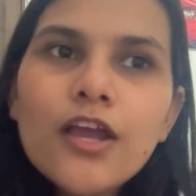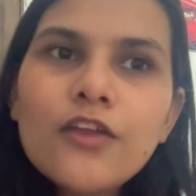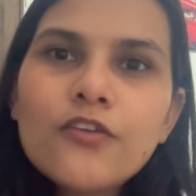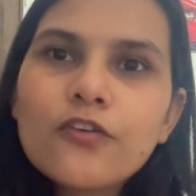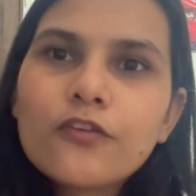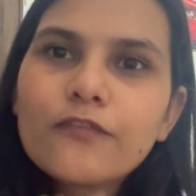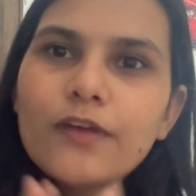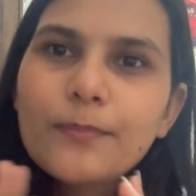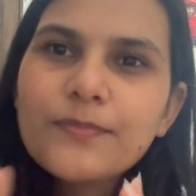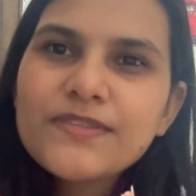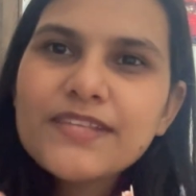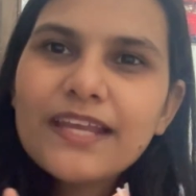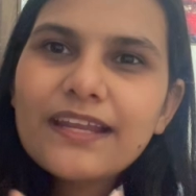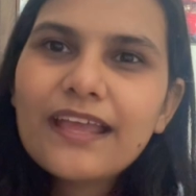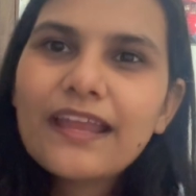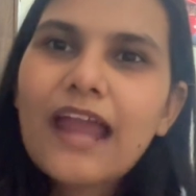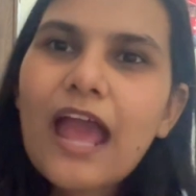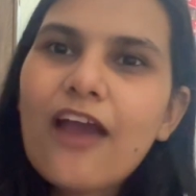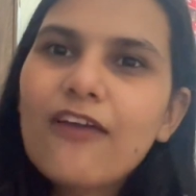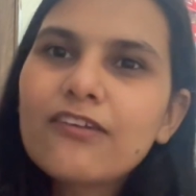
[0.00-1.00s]
Your website
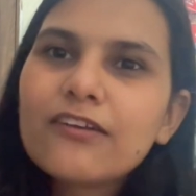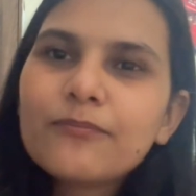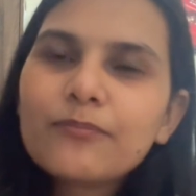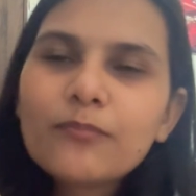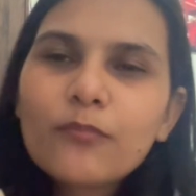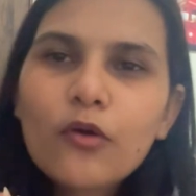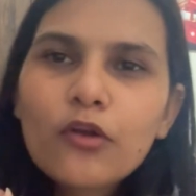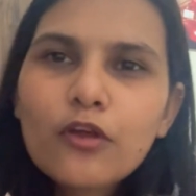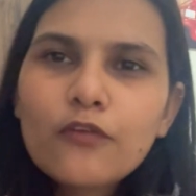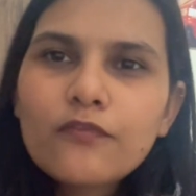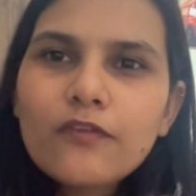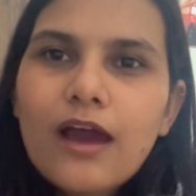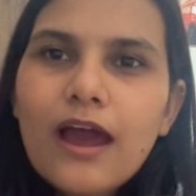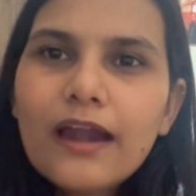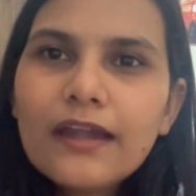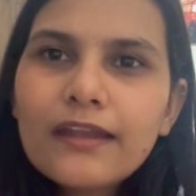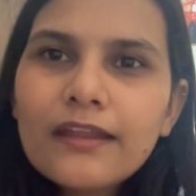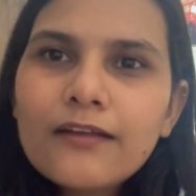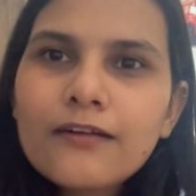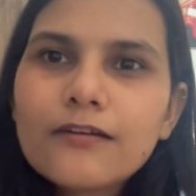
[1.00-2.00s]
can have more of
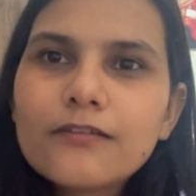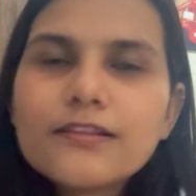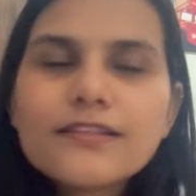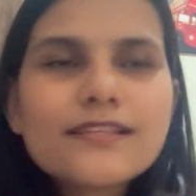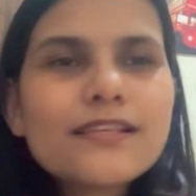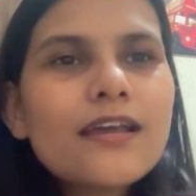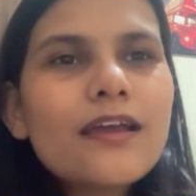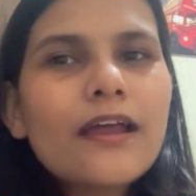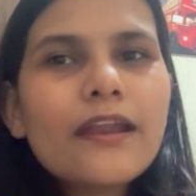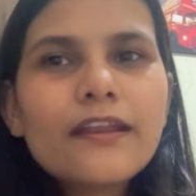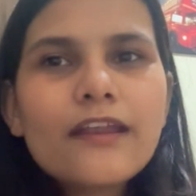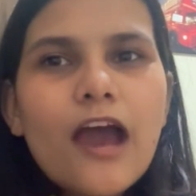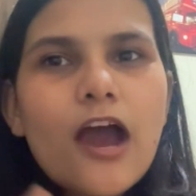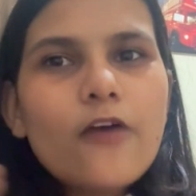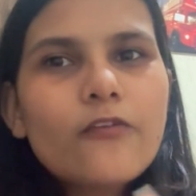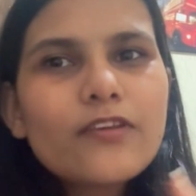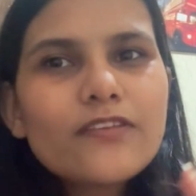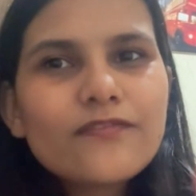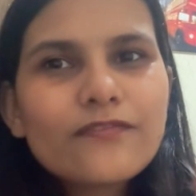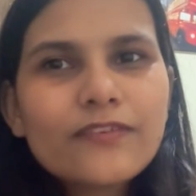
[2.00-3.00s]
articles.
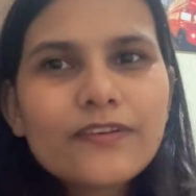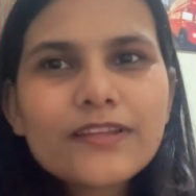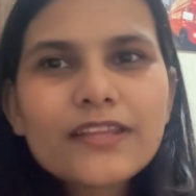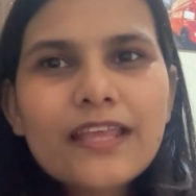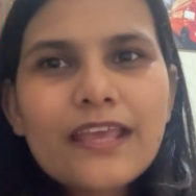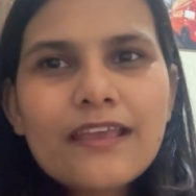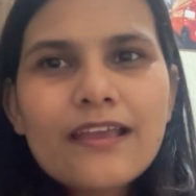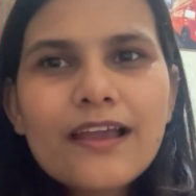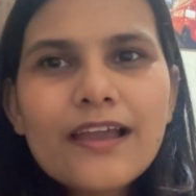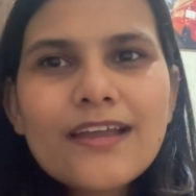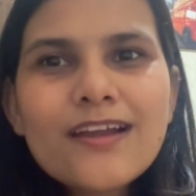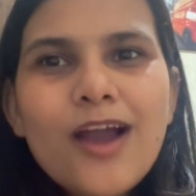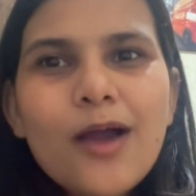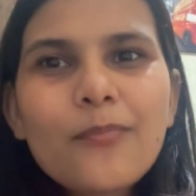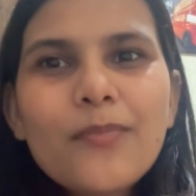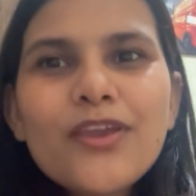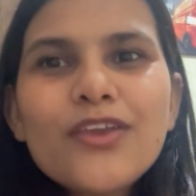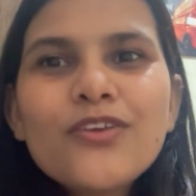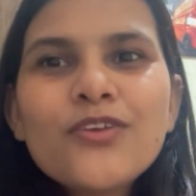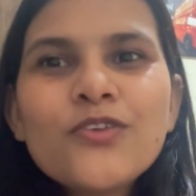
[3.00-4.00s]
Now with AI
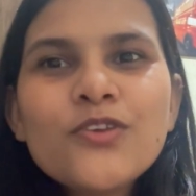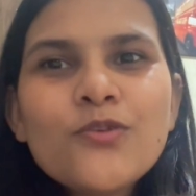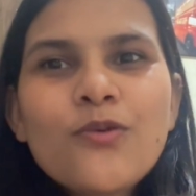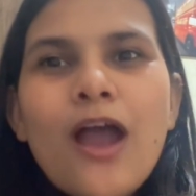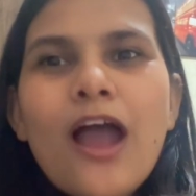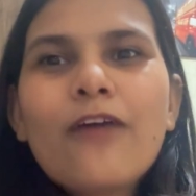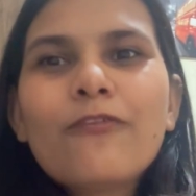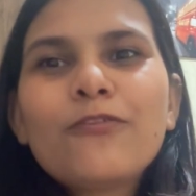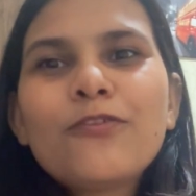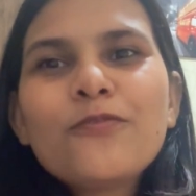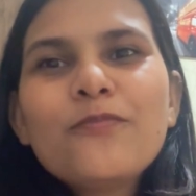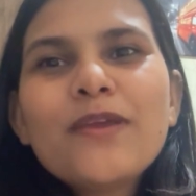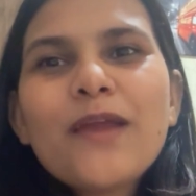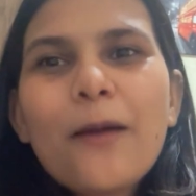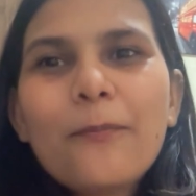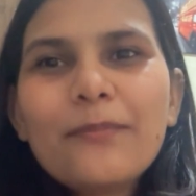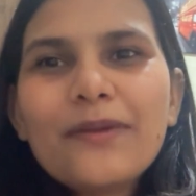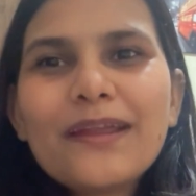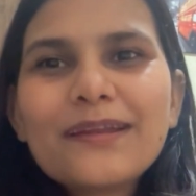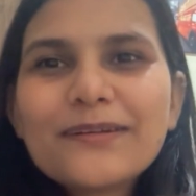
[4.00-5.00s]
coming, you have to be
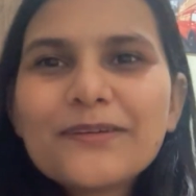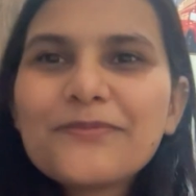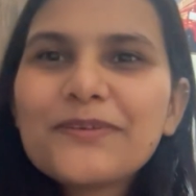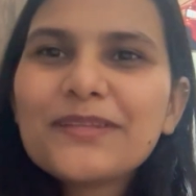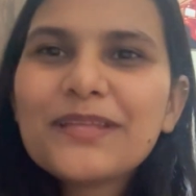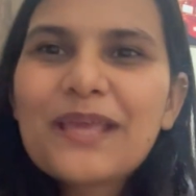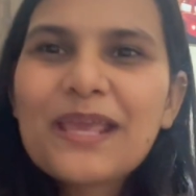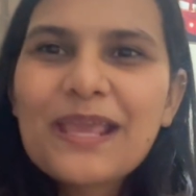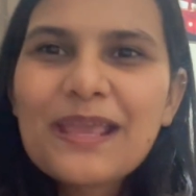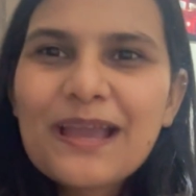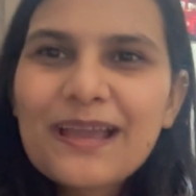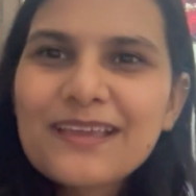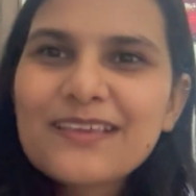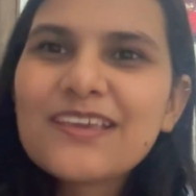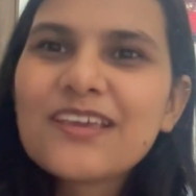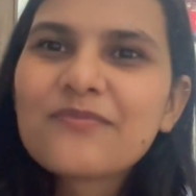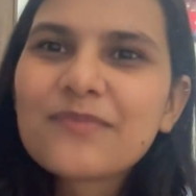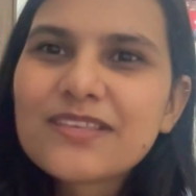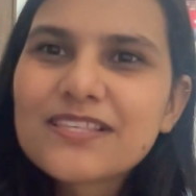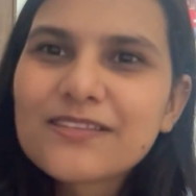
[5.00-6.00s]
updated with the AI
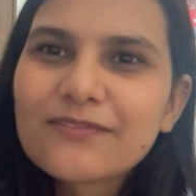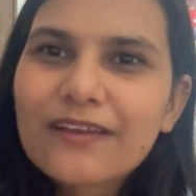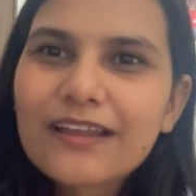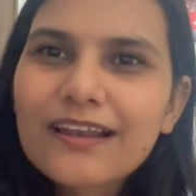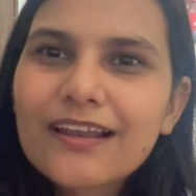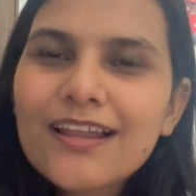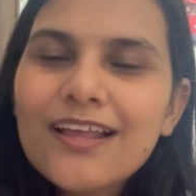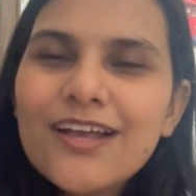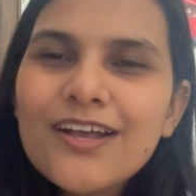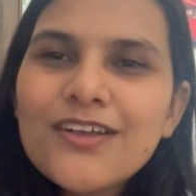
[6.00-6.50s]
game as well.